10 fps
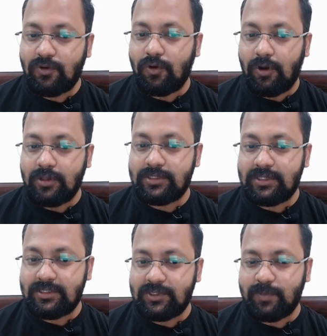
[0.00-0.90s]

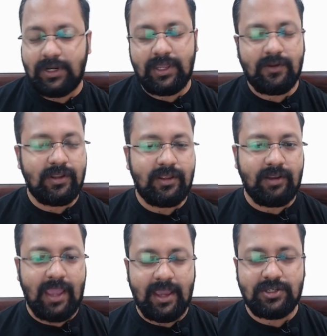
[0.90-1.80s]
causes this particular
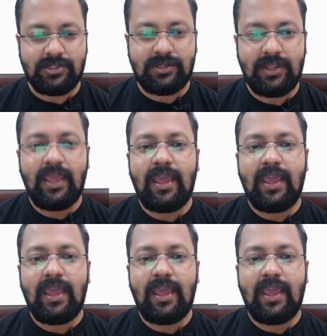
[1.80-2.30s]
reaction,